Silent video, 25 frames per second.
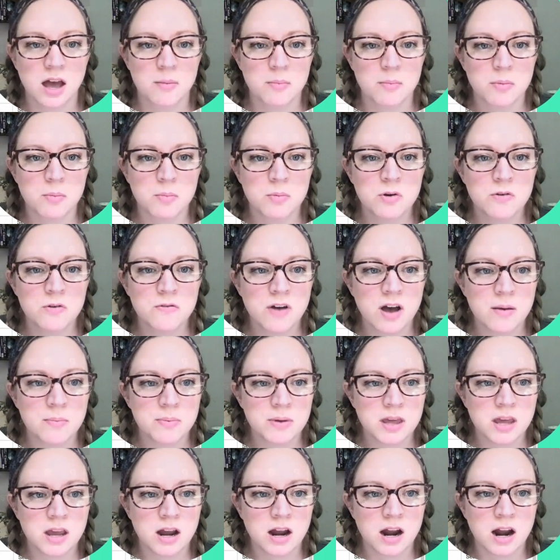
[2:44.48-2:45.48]
move up
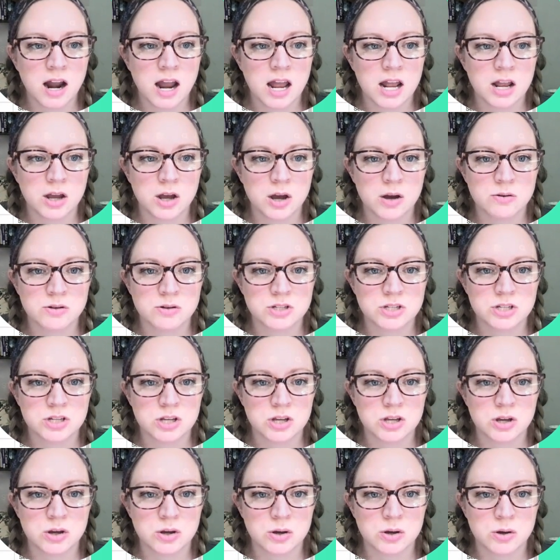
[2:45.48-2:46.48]
here and go
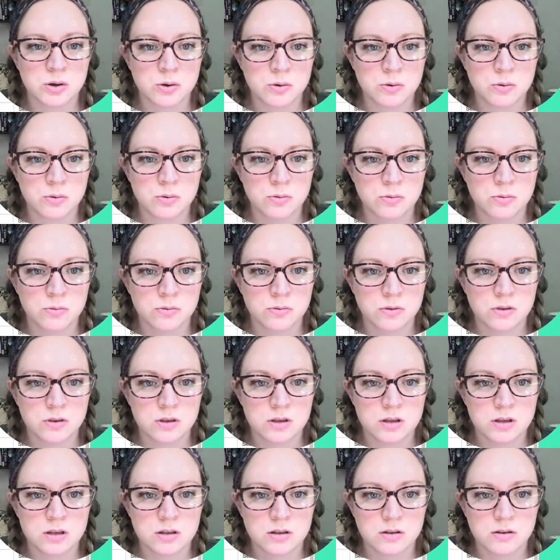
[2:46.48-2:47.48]
to
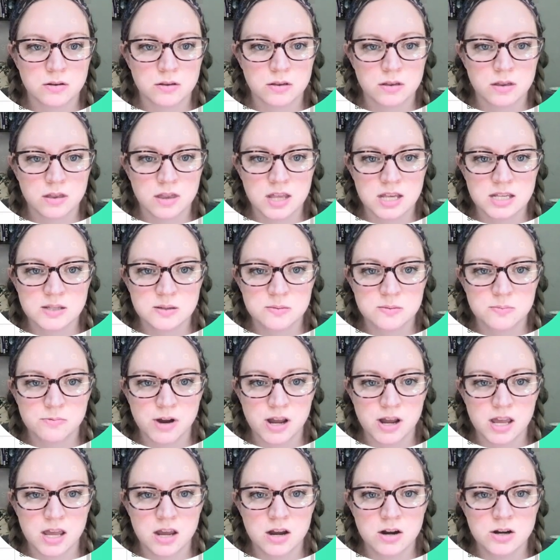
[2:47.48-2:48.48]
this
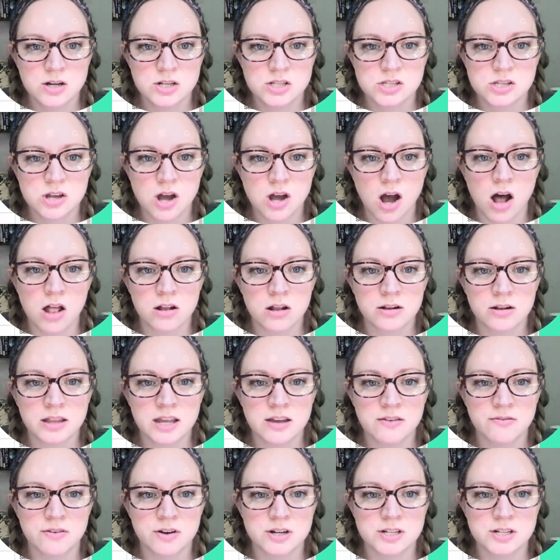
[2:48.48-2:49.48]
right here,
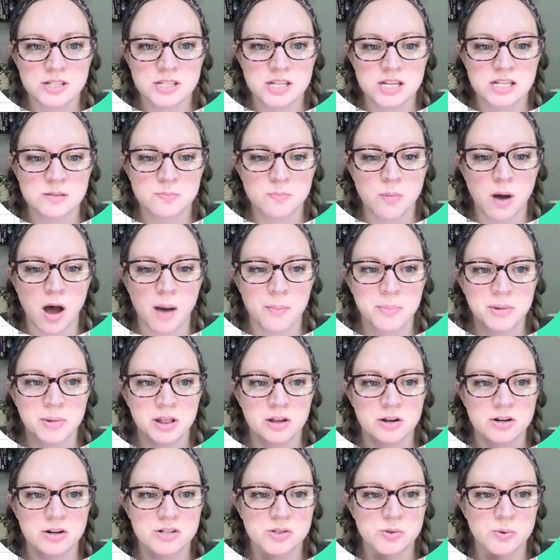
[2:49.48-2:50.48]
scholarly versus
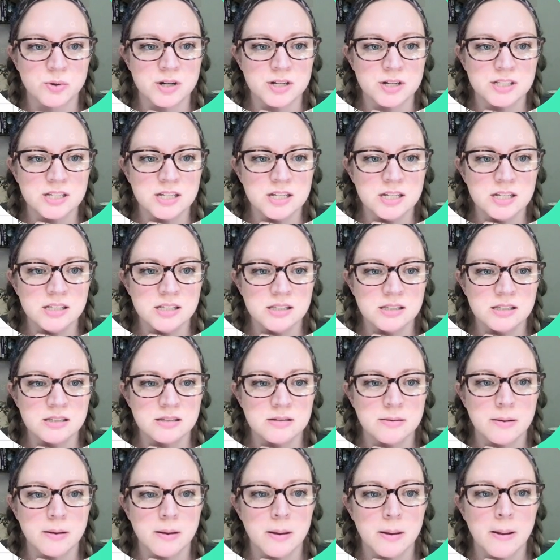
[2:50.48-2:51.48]
popular sources,
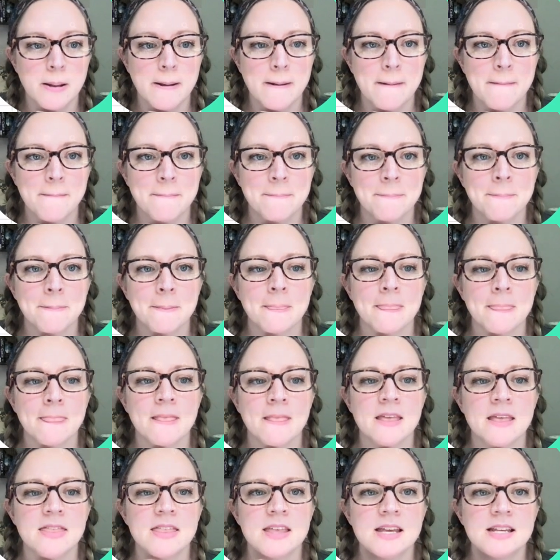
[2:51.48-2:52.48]

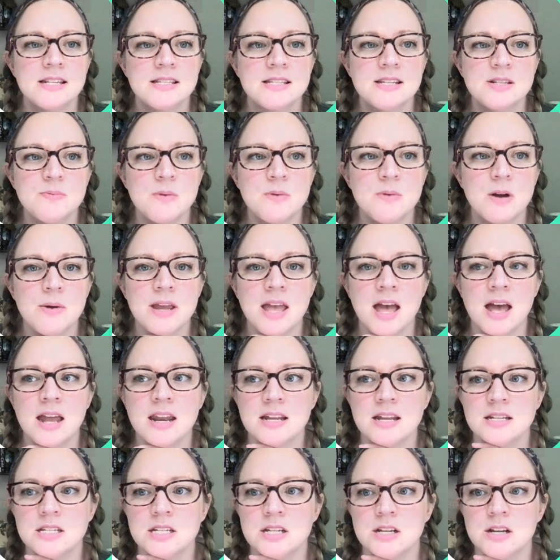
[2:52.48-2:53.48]
this is where we get
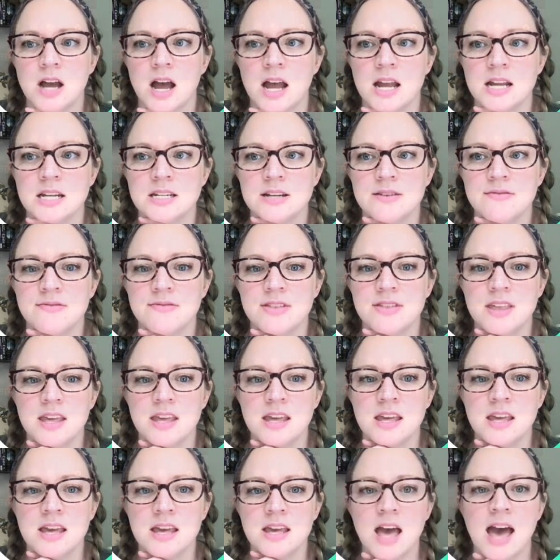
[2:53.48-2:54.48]
into kind of
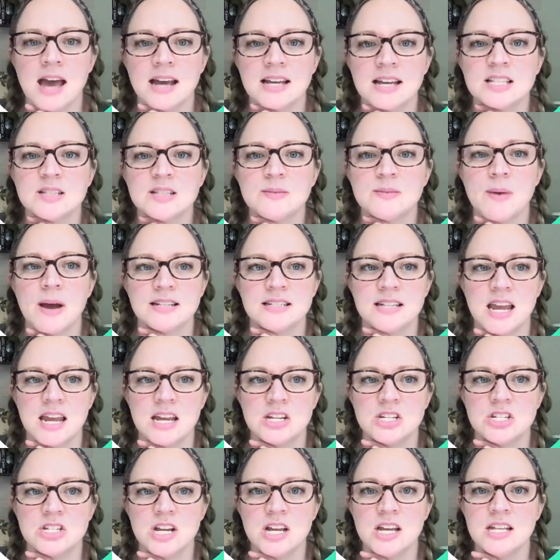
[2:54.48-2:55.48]
the
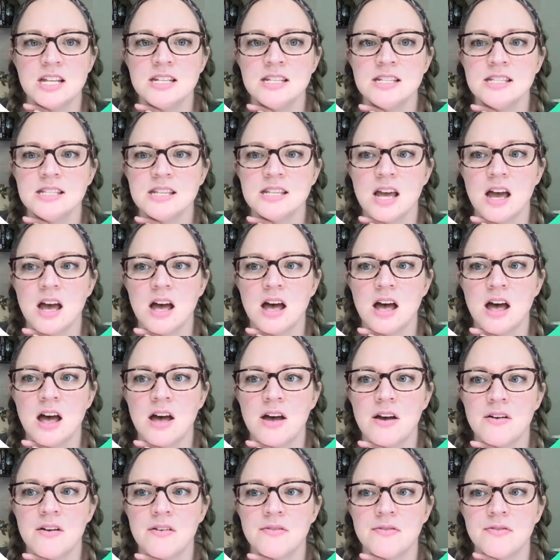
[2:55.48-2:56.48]
expectations
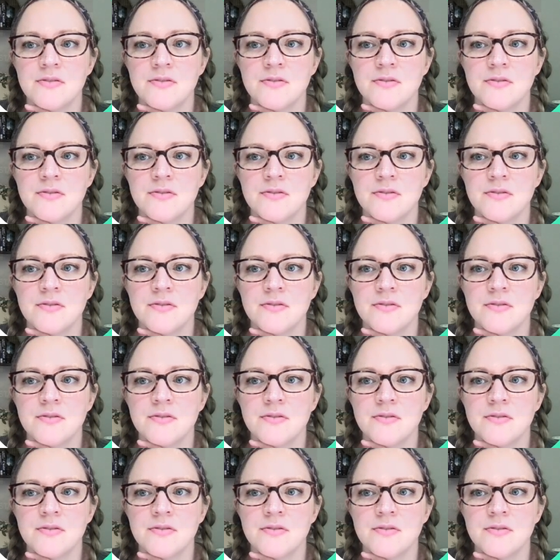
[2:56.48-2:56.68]
of